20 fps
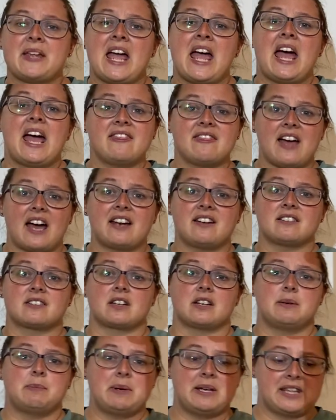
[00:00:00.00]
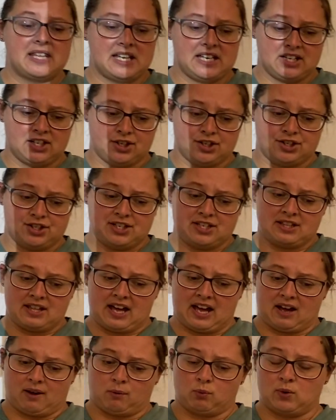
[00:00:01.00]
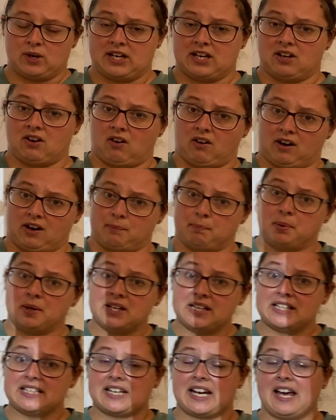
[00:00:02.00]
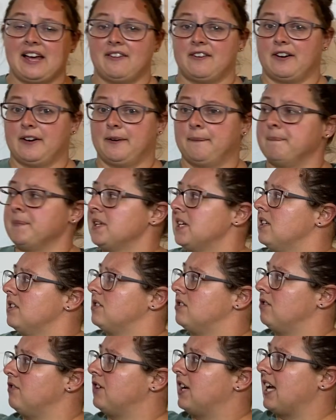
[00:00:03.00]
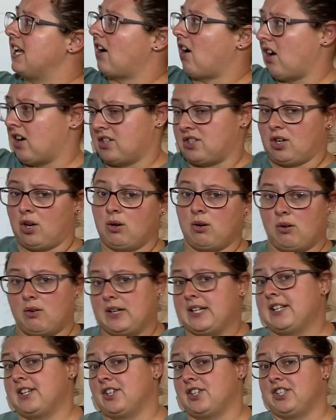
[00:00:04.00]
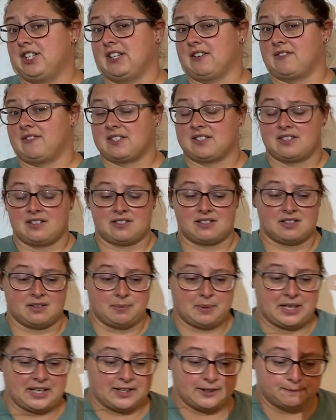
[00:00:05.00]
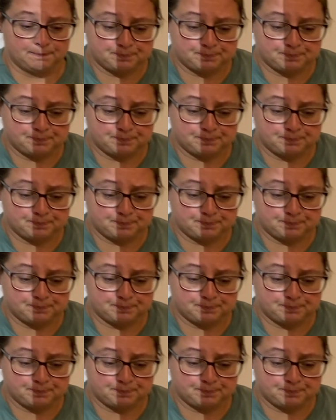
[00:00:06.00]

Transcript: And that is going to be the energy that we are putting together to get our total energy of the system here.